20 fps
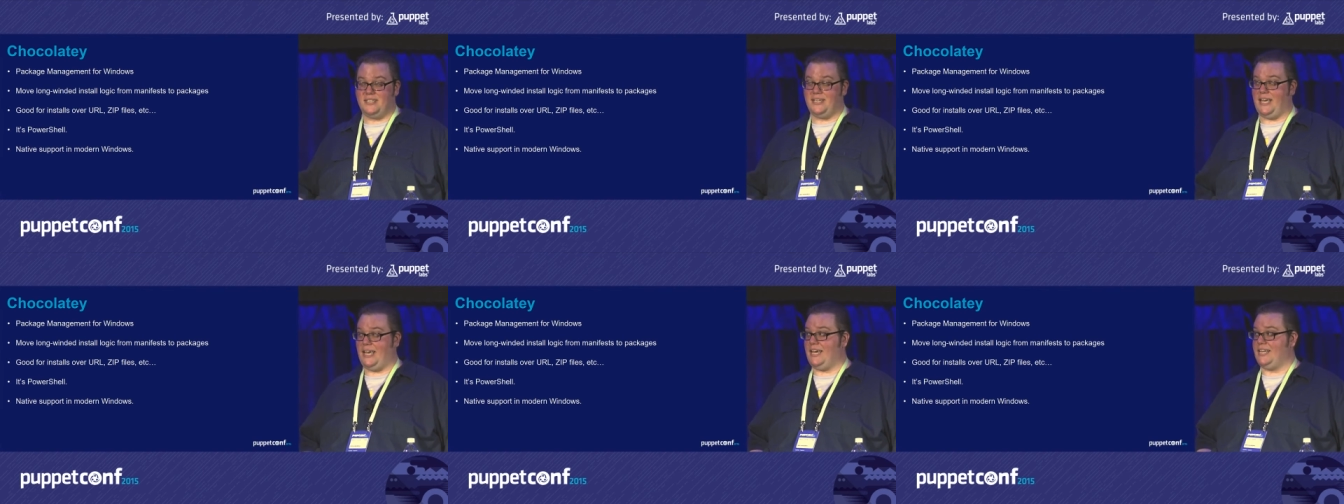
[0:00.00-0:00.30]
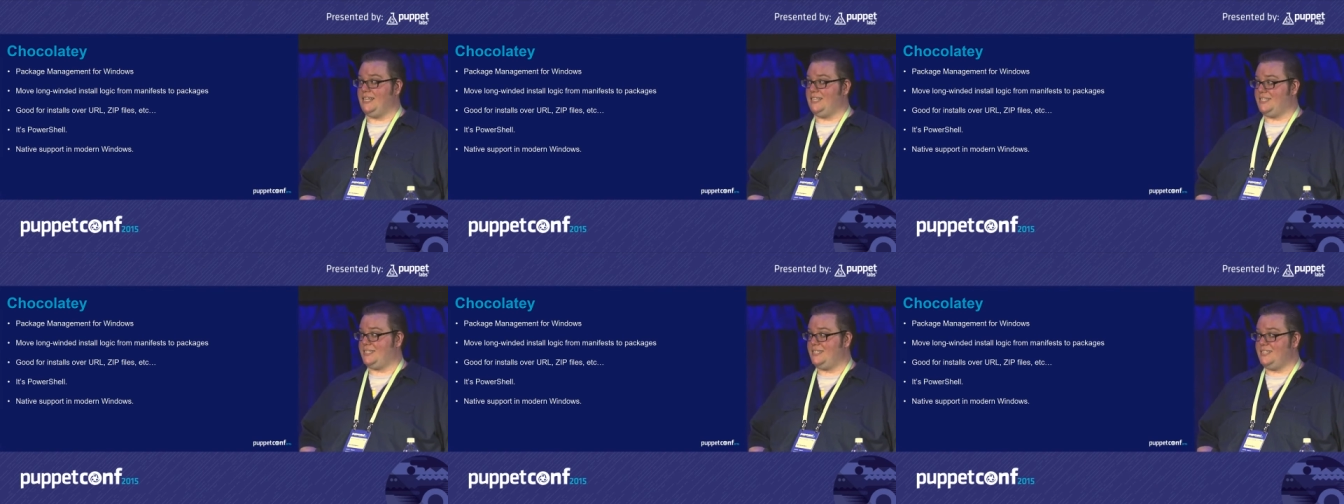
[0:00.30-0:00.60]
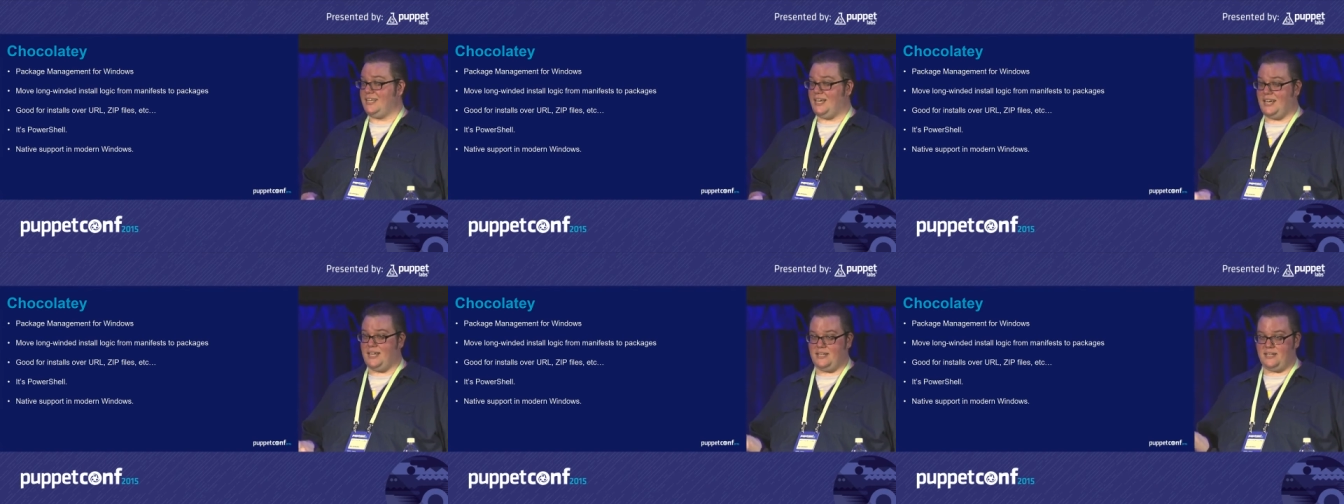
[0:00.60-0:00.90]
and it's
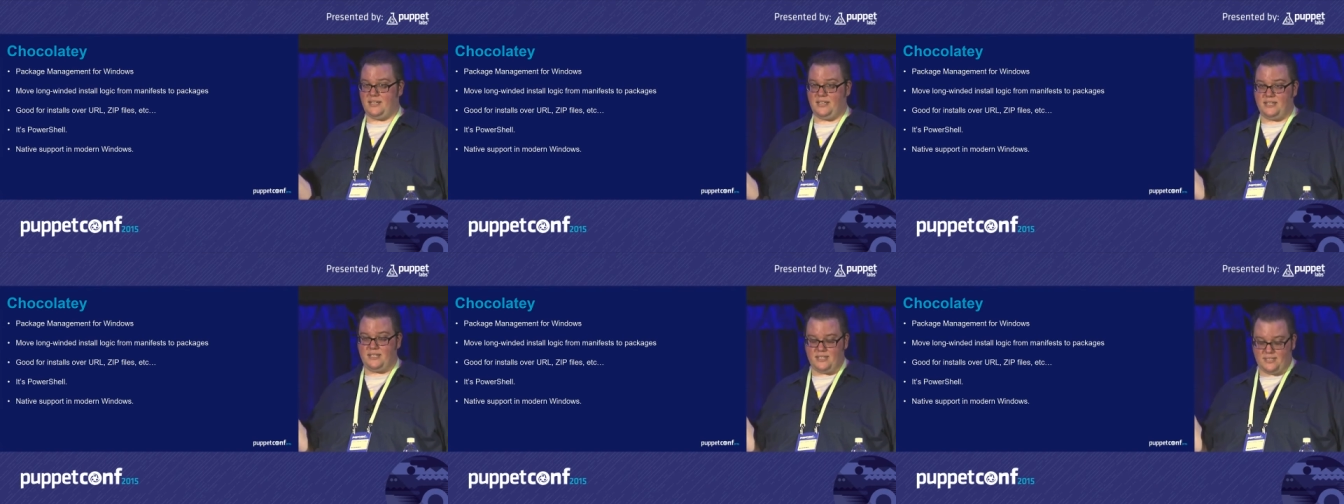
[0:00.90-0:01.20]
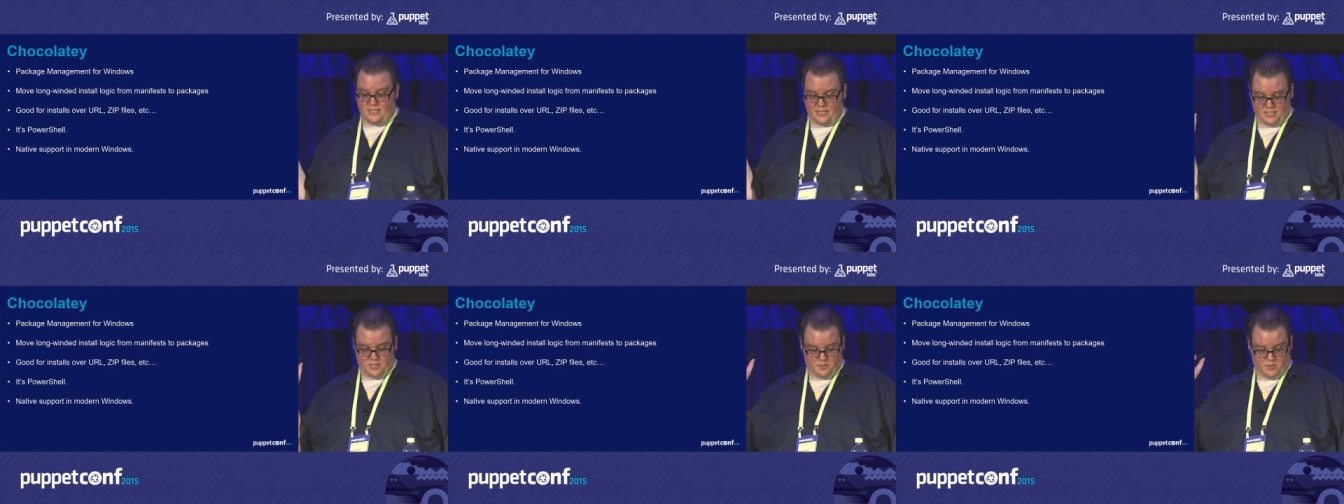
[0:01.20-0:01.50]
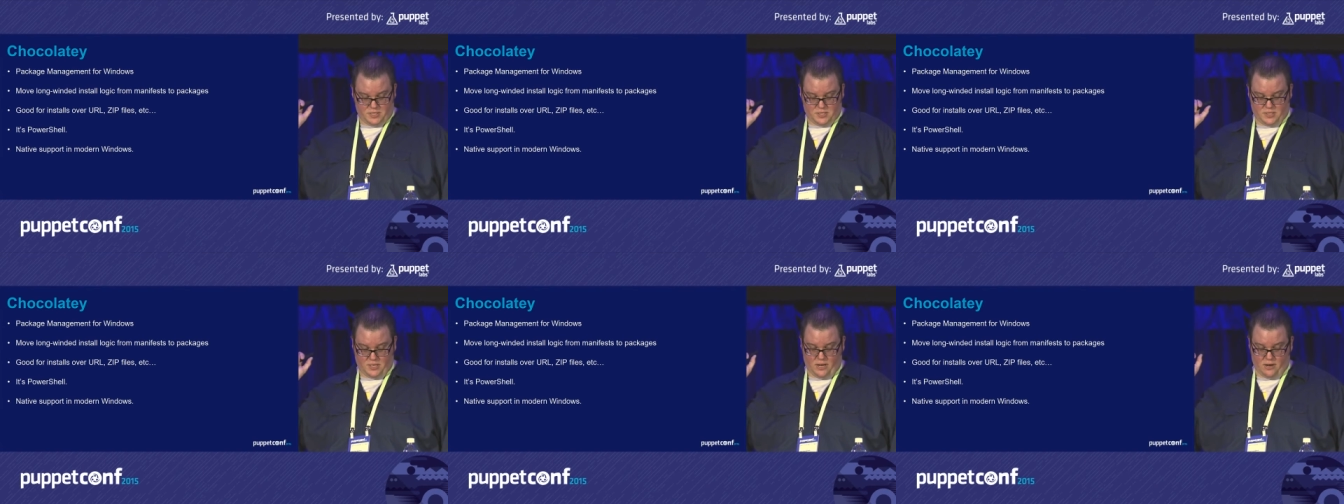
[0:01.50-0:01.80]
not anything to
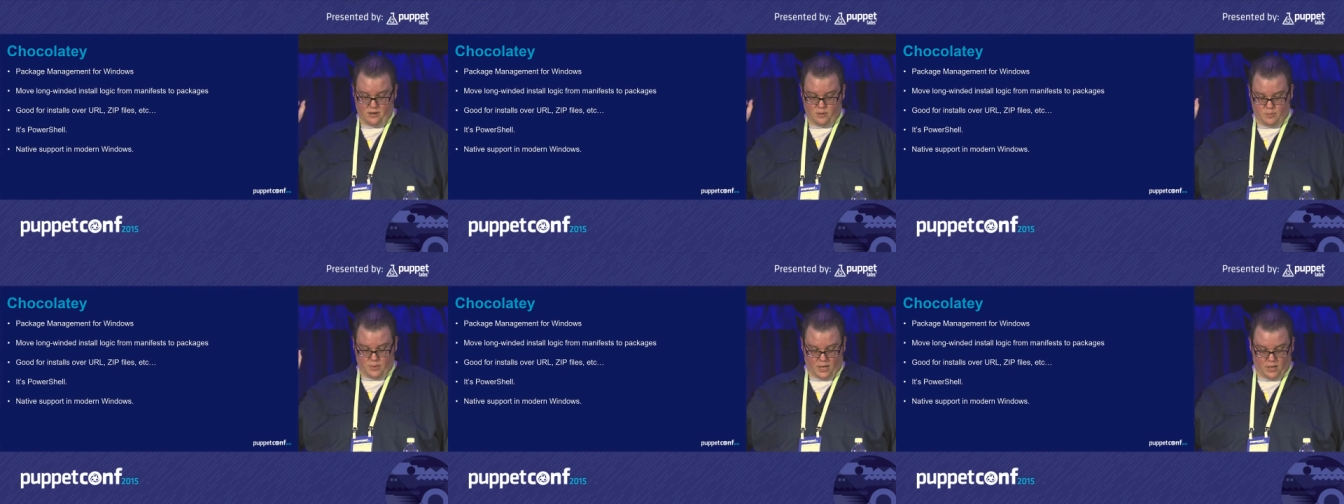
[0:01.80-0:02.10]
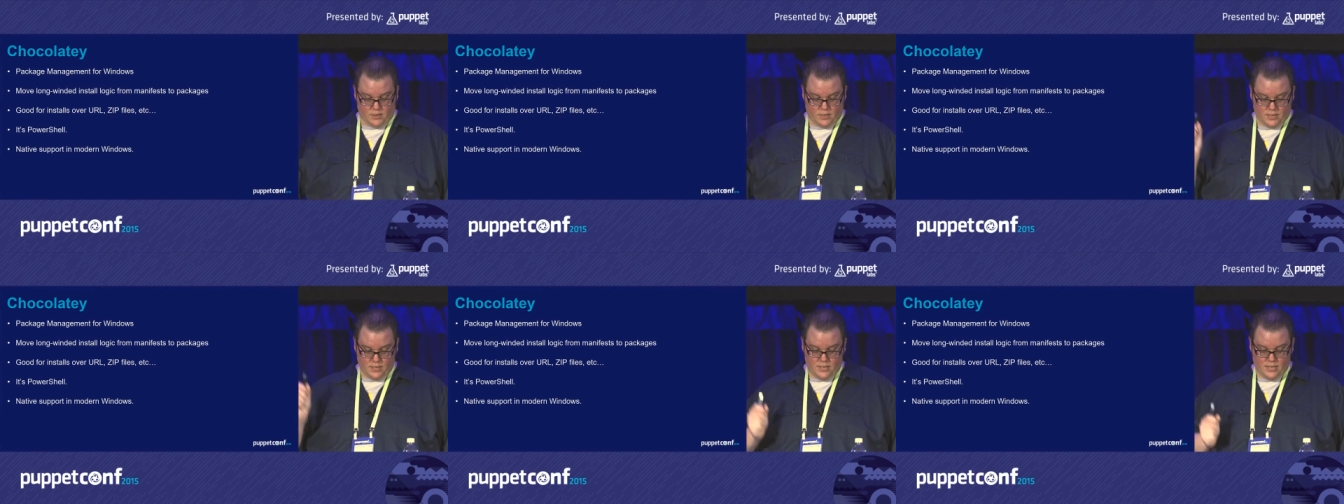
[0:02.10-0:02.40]
be scared about.